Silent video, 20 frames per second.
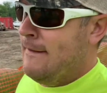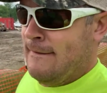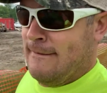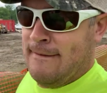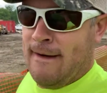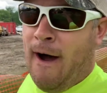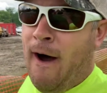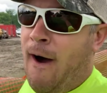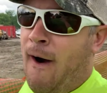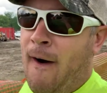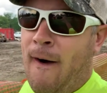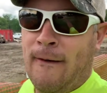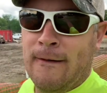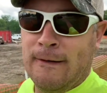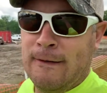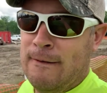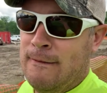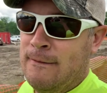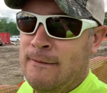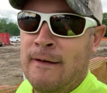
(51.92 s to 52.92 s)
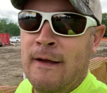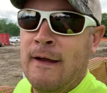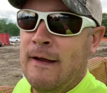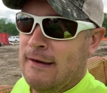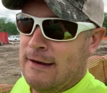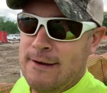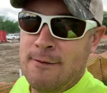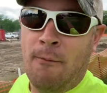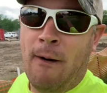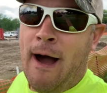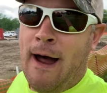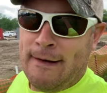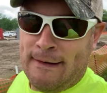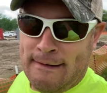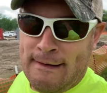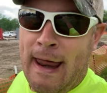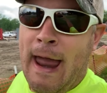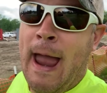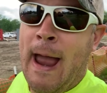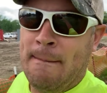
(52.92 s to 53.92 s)
Nah, dude. You want a
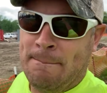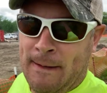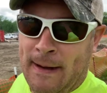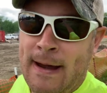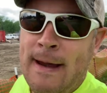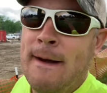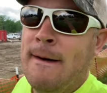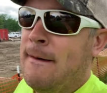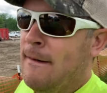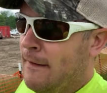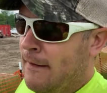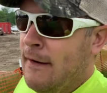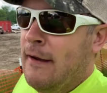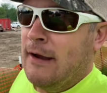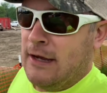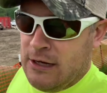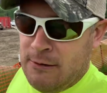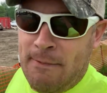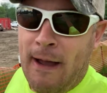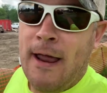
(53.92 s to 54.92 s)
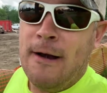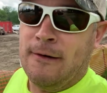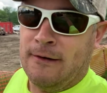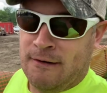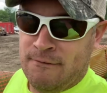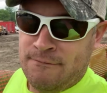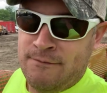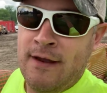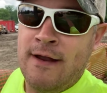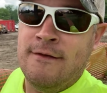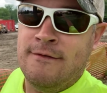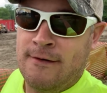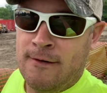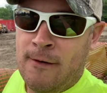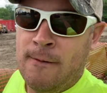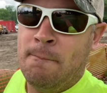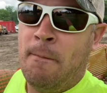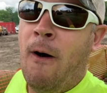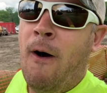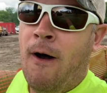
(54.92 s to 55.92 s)
nap here, you better convince
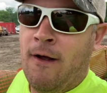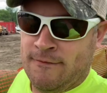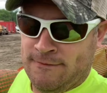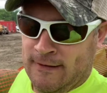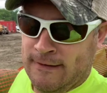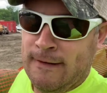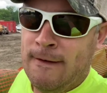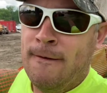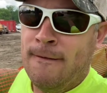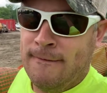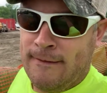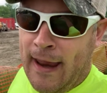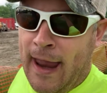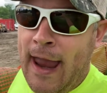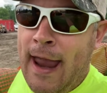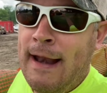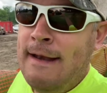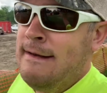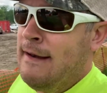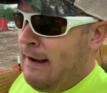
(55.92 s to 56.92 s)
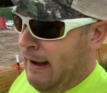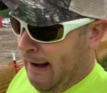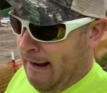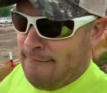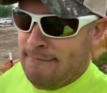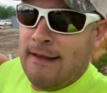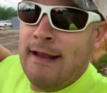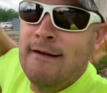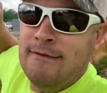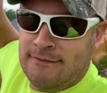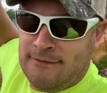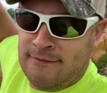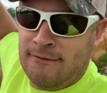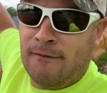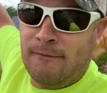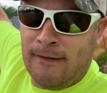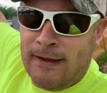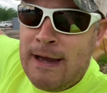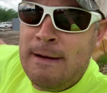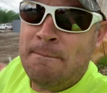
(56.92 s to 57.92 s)
your boss that you're dead and then
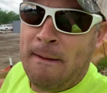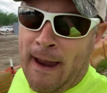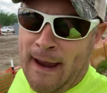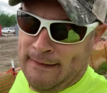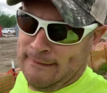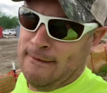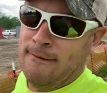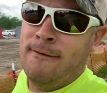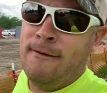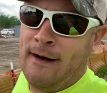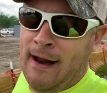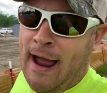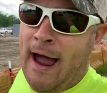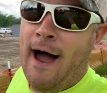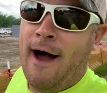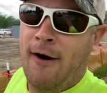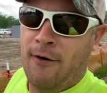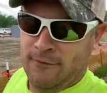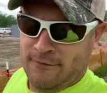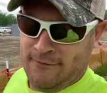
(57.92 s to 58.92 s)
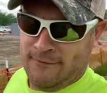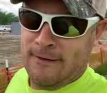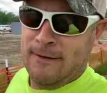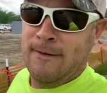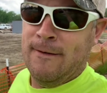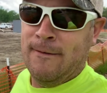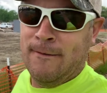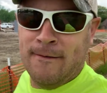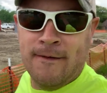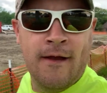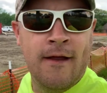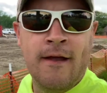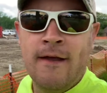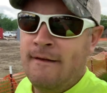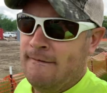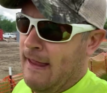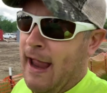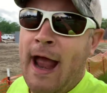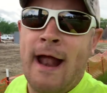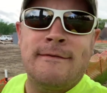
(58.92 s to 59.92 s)
sleep at your house, dude.
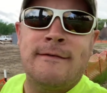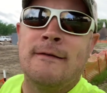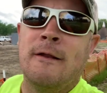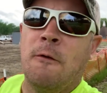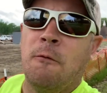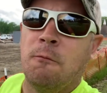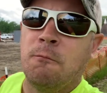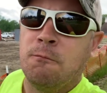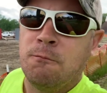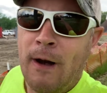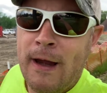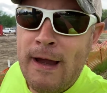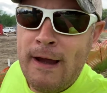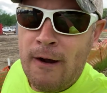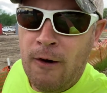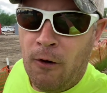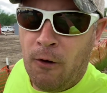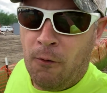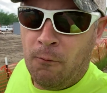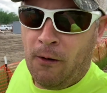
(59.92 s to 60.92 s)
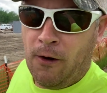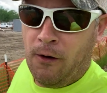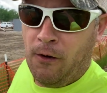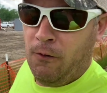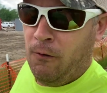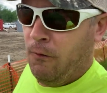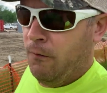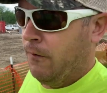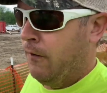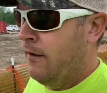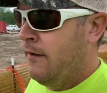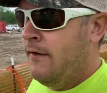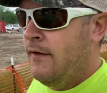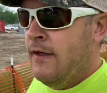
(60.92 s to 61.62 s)
That's the real world.